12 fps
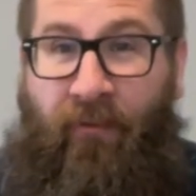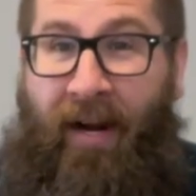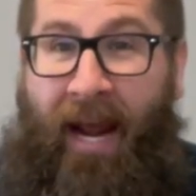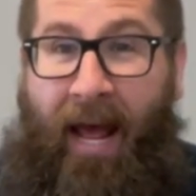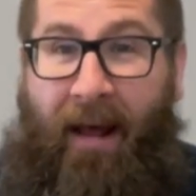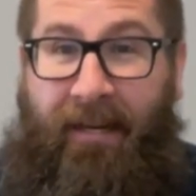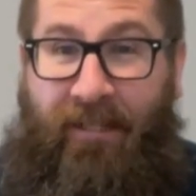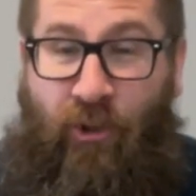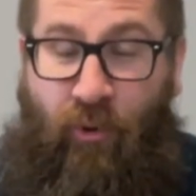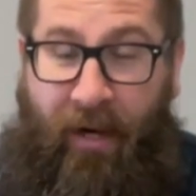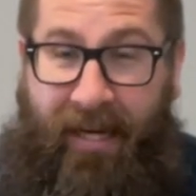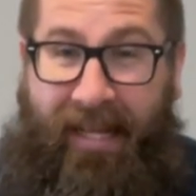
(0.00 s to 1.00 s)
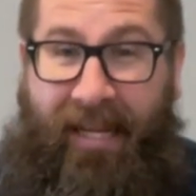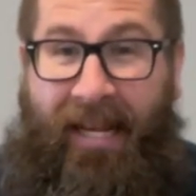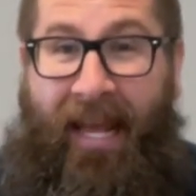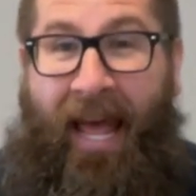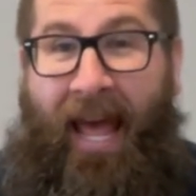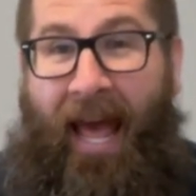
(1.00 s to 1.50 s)
for
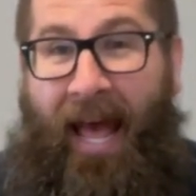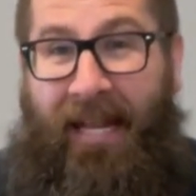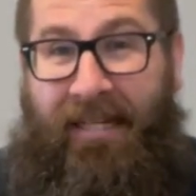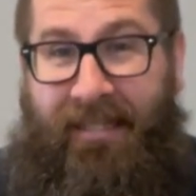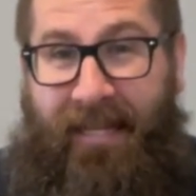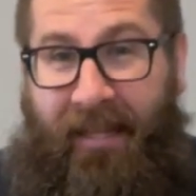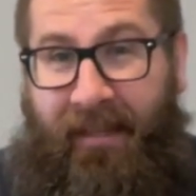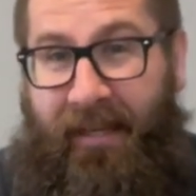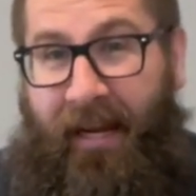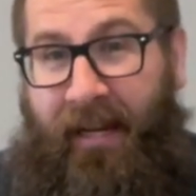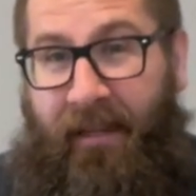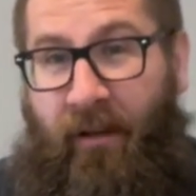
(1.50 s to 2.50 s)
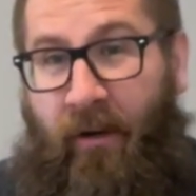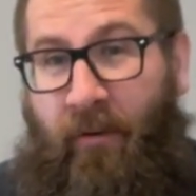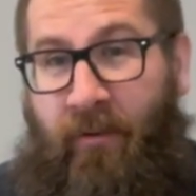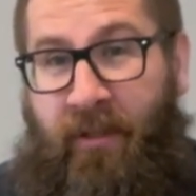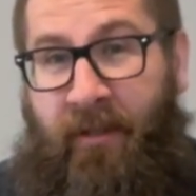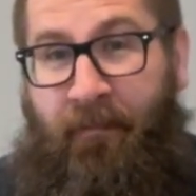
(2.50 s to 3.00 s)
training and delegating
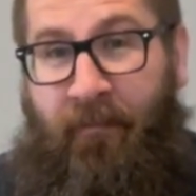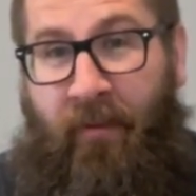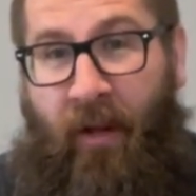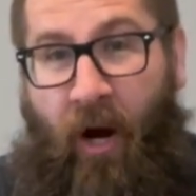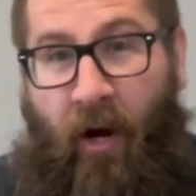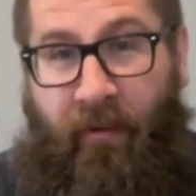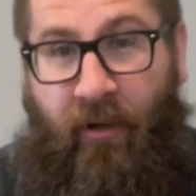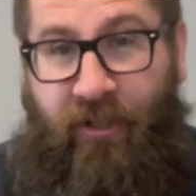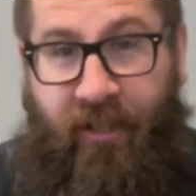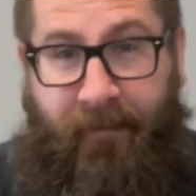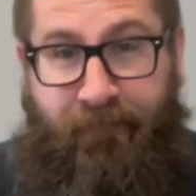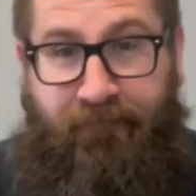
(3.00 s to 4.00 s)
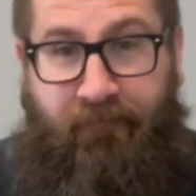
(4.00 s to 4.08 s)
those on their team.